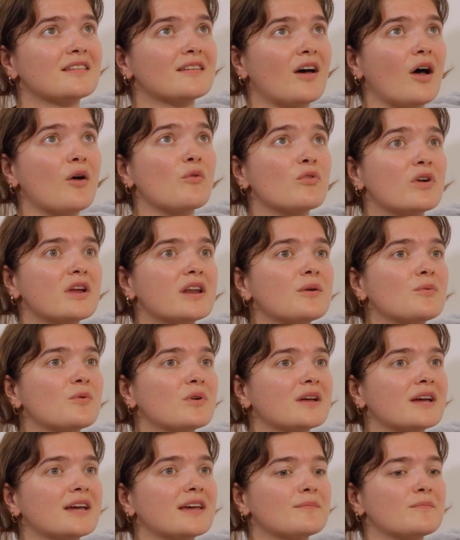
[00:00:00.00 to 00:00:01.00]
I really
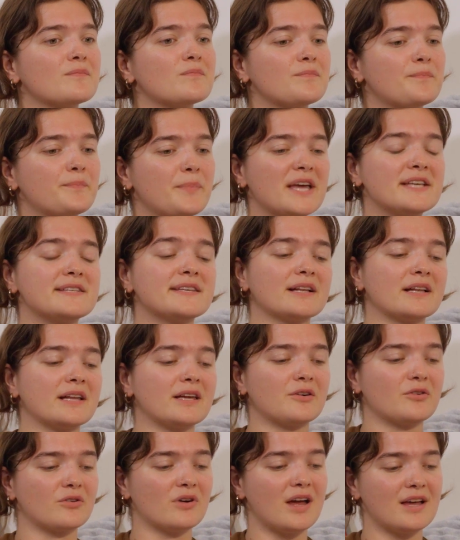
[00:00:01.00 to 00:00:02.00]
want to basically
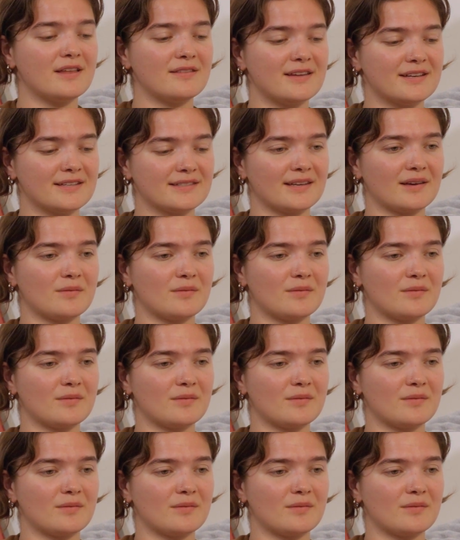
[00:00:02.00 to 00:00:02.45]
create this